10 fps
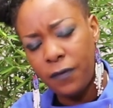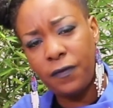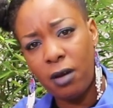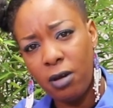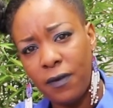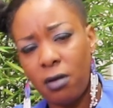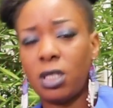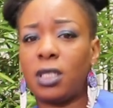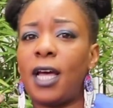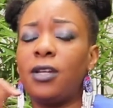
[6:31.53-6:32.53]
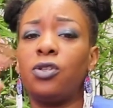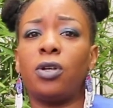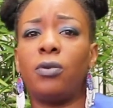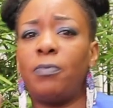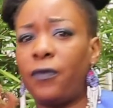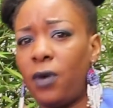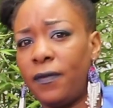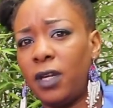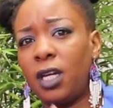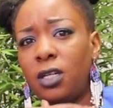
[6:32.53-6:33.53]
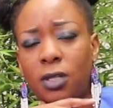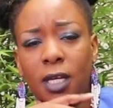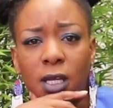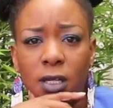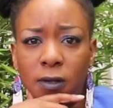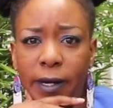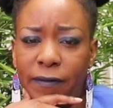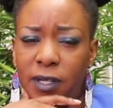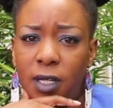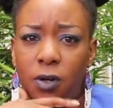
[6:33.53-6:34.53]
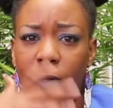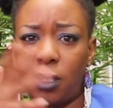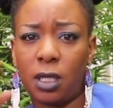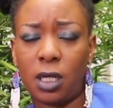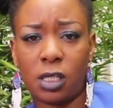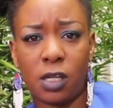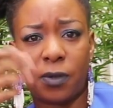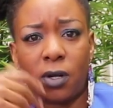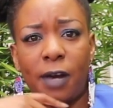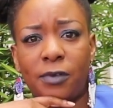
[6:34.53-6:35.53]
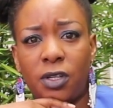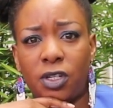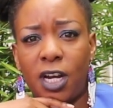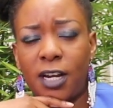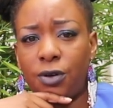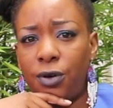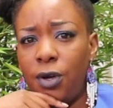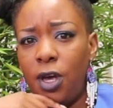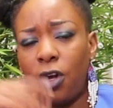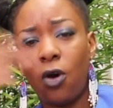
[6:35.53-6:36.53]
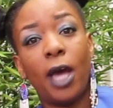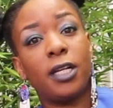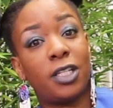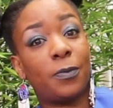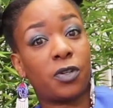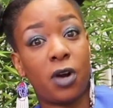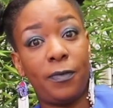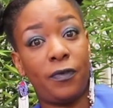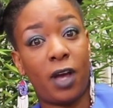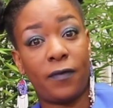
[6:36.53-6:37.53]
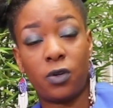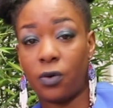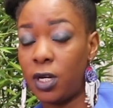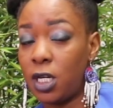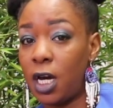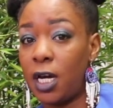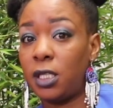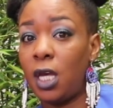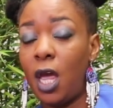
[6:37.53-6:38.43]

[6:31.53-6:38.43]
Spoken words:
Very, very sad news. Before I even get into that, thanks to every single person that has subscribed to the channel. Go ahead and subscribe if you haven't already, guys.